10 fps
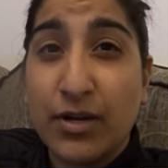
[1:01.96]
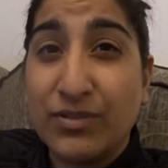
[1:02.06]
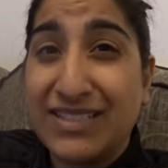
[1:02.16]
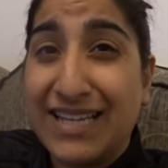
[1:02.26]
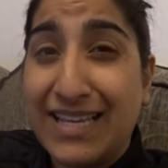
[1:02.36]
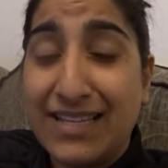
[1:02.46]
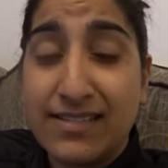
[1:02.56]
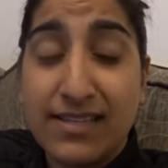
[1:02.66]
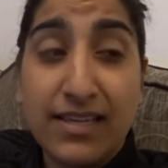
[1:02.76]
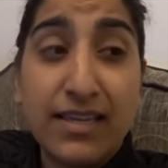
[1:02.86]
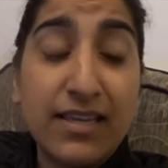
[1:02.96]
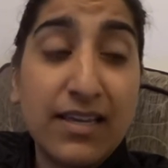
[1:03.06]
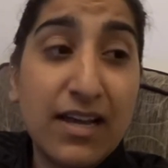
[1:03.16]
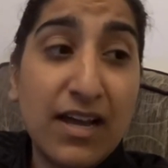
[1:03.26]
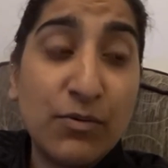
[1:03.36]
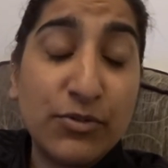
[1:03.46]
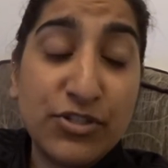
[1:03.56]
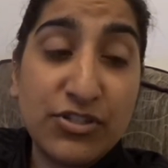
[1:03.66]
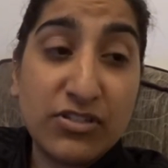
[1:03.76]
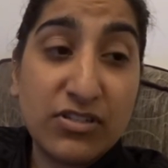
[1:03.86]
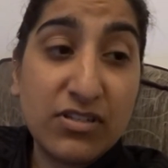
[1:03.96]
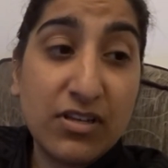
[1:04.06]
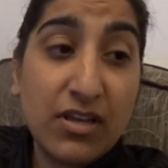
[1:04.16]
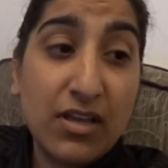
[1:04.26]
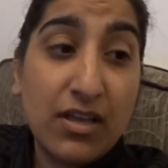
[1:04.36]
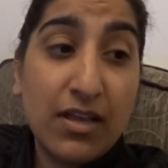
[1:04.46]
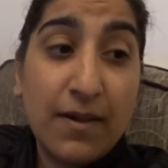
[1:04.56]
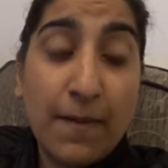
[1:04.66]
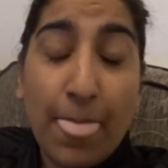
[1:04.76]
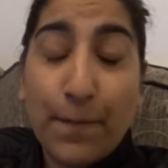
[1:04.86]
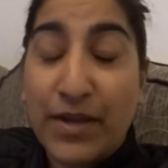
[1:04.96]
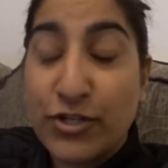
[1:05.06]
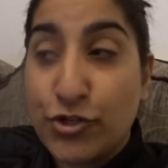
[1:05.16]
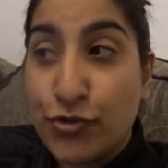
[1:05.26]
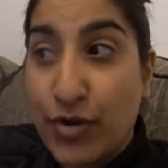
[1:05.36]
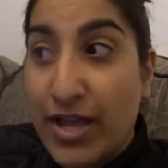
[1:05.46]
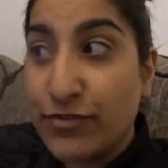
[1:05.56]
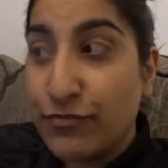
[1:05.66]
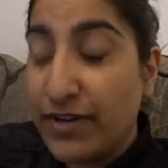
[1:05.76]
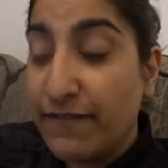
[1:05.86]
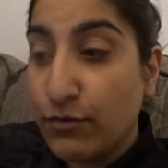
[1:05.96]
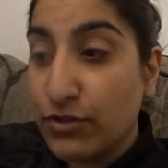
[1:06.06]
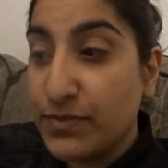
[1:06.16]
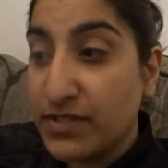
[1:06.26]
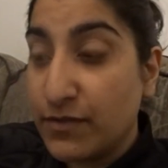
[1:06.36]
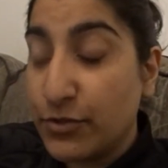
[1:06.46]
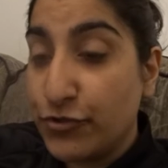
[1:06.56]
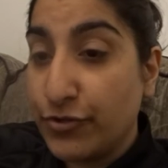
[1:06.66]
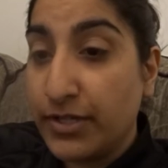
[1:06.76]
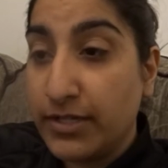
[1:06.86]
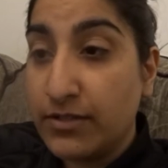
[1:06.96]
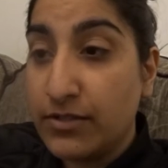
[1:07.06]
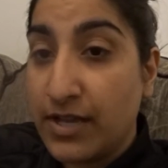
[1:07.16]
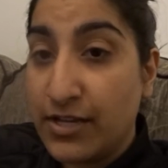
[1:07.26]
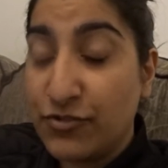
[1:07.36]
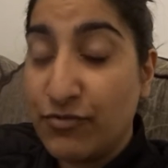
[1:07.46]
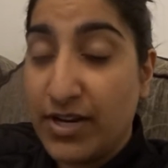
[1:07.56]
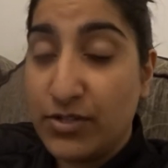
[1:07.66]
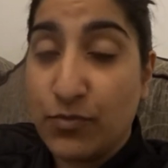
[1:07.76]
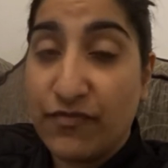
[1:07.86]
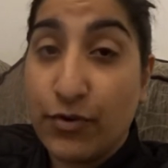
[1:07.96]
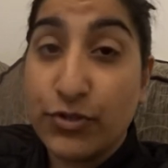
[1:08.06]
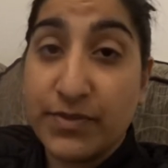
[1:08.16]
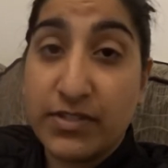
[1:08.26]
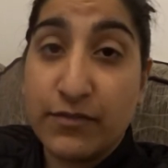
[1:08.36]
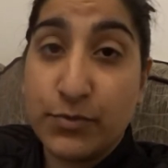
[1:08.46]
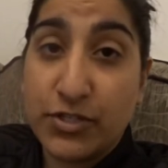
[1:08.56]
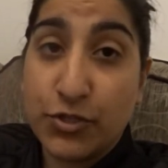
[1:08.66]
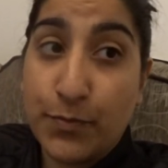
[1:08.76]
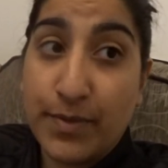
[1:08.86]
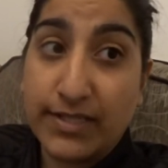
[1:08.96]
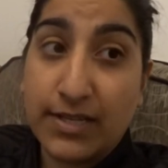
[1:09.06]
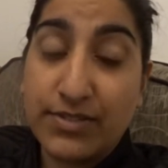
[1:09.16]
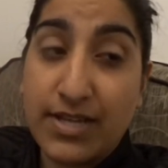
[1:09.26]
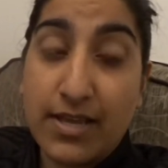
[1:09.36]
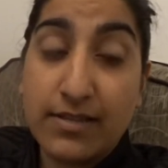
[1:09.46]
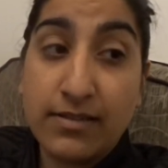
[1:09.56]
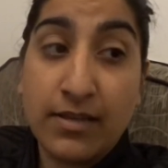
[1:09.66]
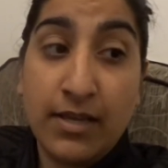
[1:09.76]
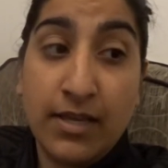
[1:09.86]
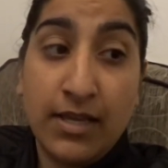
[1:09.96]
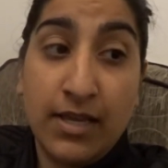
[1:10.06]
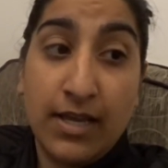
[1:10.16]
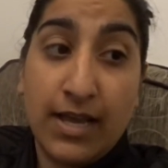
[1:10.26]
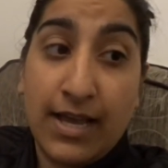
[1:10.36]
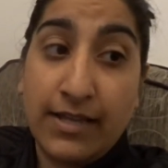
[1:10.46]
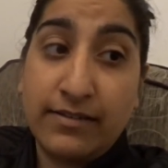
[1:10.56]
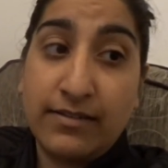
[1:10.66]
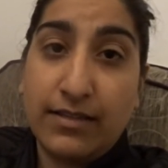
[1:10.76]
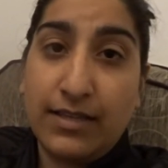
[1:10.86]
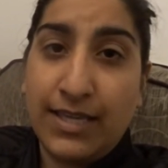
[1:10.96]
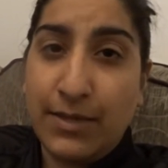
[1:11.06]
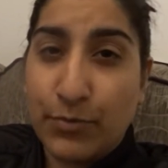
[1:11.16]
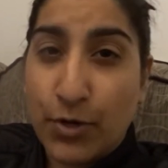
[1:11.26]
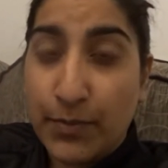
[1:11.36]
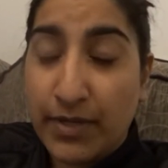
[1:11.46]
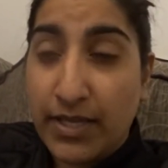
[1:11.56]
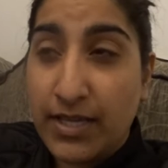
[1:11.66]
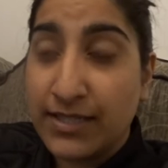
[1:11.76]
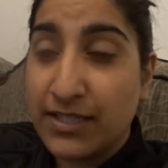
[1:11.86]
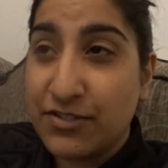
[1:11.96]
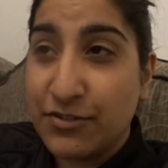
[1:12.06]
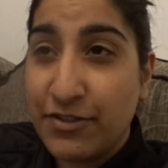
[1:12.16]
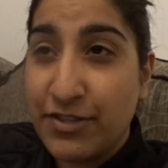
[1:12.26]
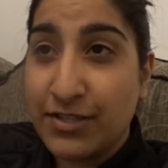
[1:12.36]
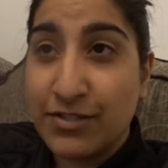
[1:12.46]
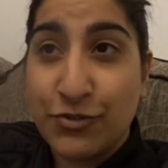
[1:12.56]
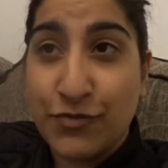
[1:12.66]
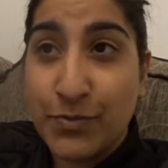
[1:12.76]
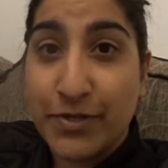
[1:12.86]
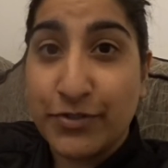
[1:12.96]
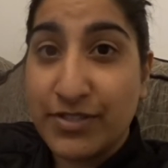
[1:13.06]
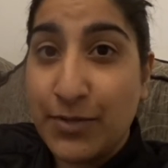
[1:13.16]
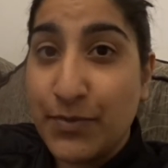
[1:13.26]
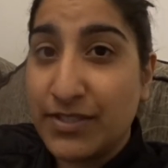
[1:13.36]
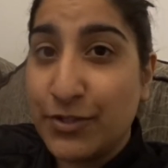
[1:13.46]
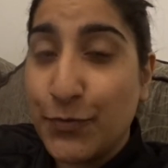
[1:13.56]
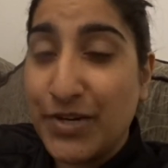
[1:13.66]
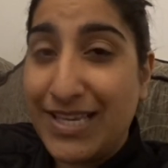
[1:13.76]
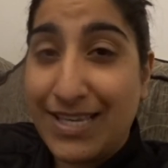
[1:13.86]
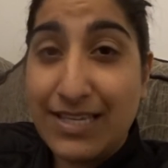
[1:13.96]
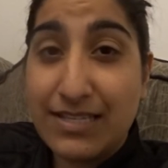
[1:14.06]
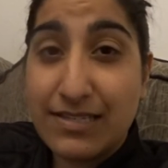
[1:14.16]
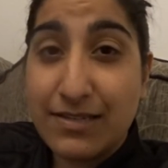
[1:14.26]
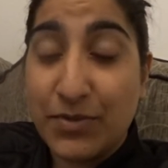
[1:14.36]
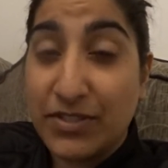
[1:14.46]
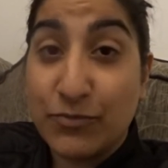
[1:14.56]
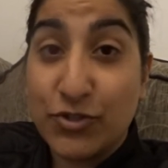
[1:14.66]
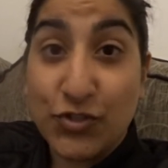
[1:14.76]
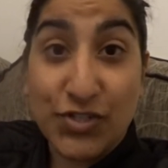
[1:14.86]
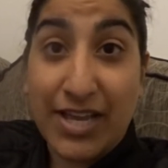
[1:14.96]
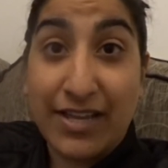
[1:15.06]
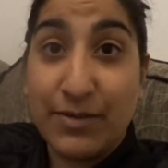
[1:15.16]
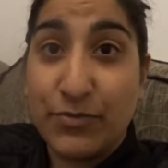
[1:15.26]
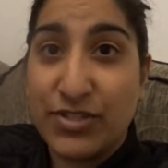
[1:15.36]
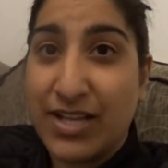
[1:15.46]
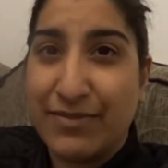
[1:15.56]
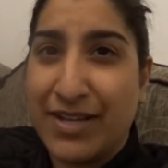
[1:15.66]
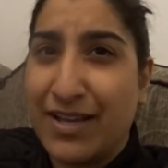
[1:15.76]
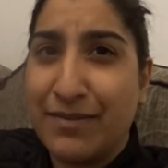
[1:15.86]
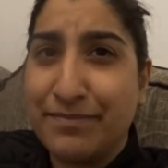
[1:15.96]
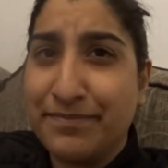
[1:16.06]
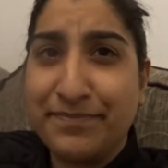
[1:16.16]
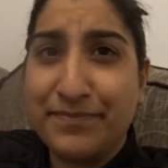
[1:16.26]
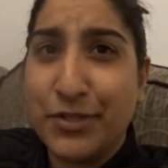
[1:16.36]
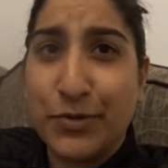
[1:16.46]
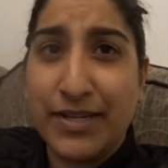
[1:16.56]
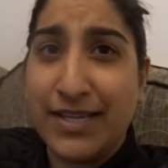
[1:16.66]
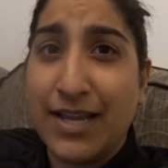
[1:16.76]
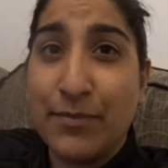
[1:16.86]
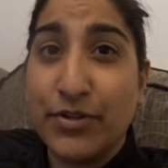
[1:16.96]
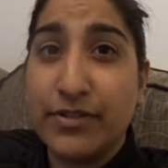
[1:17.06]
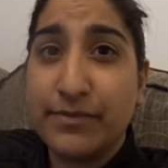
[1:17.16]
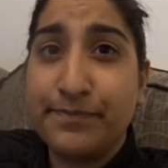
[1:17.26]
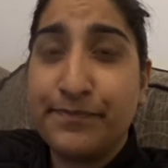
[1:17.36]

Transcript: I was lazy. I was just, I, str I had to really force myself. I was struggling. I actually really had to force myself to actually come back downstairs and eat properly. And that's another thing. That's another reason why I don't sleep because I don't want to eat because I'm just so tired. I'm just like, nah, don't want to eat. I'm good.